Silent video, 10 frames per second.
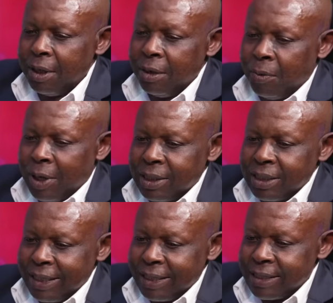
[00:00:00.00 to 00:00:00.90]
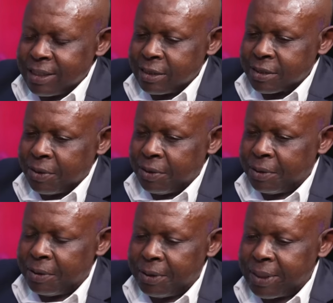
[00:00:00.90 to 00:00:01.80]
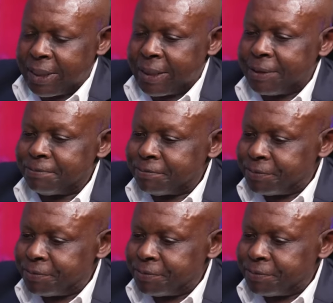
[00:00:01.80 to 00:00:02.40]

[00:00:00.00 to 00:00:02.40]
One case is called. Um,